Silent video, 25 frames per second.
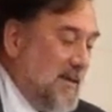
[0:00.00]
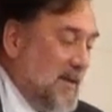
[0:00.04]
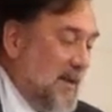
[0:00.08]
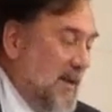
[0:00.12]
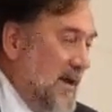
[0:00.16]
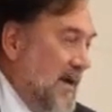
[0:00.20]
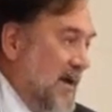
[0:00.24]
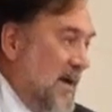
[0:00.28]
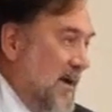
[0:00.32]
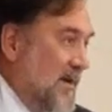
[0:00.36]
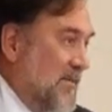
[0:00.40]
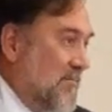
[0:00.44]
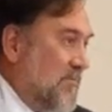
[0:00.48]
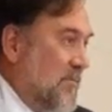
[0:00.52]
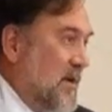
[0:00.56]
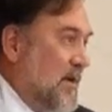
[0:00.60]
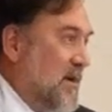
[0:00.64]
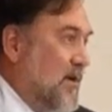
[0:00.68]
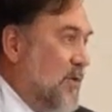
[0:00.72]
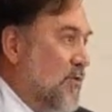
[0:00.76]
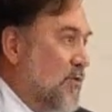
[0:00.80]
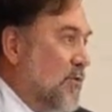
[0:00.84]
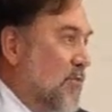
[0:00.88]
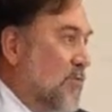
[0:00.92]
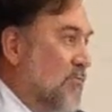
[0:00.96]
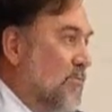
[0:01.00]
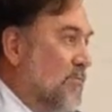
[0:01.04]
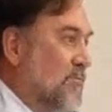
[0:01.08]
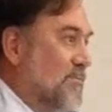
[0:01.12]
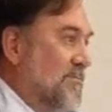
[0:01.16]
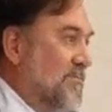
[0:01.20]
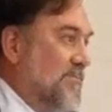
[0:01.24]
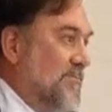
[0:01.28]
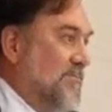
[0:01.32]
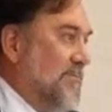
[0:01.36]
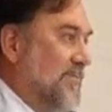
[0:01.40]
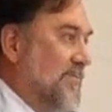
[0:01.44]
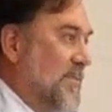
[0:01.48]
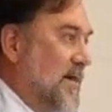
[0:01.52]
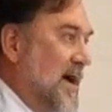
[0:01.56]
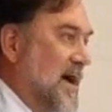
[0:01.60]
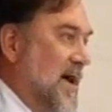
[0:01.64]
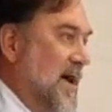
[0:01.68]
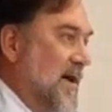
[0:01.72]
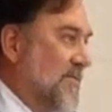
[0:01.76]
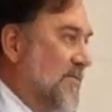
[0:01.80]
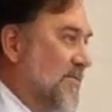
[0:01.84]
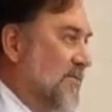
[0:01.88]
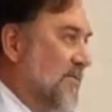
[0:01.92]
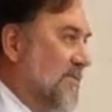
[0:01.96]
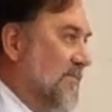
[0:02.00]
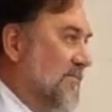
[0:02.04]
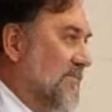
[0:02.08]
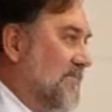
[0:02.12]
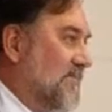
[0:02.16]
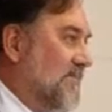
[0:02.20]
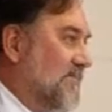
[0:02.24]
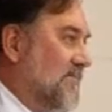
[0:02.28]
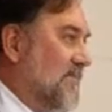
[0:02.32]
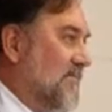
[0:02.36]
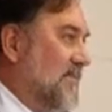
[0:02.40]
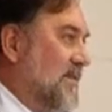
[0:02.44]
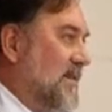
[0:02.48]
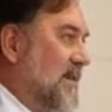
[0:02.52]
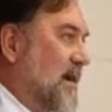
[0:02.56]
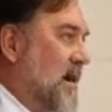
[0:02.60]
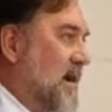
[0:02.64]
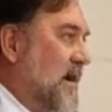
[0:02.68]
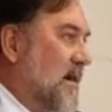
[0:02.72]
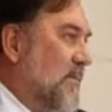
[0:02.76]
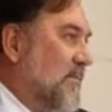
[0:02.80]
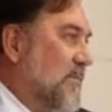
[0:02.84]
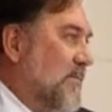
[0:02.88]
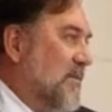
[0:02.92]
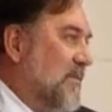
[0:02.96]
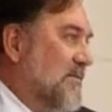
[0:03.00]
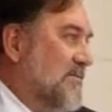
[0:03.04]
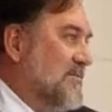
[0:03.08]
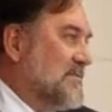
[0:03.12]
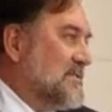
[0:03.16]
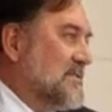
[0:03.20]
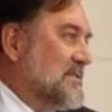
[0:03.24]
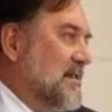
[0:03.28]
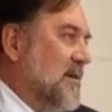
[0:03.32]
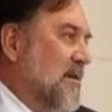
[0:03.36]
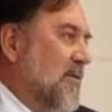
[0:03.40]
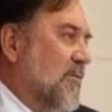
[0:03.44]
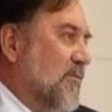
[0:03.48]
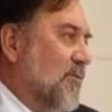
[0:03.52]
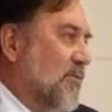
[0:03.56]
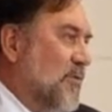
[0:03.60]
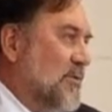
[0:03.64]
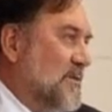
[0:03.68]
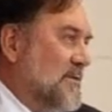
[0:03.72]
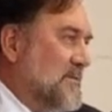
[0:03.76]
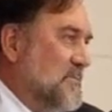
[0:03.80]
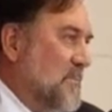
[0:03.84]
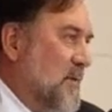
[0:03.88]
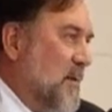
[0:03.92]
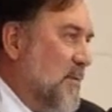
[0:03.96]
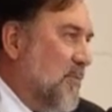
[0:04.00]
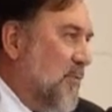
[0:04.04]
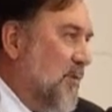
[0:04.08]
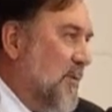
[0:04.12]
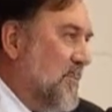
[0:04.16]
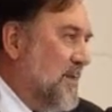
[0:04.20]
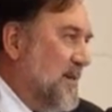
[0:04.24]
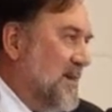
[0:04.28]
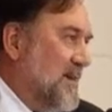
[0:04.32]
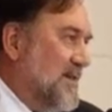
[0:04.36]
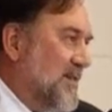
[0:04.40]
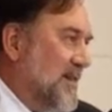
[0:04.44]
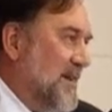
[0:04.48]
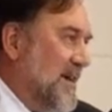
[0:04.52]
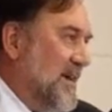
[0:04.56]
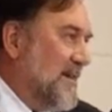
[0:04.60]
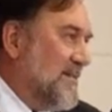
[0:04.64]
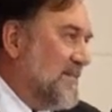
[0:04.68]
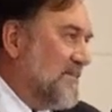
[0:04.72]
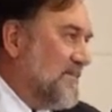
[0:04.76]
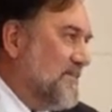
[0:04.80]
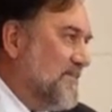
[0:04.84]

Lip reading: And we know I have a gob of Star Wars memorabilia.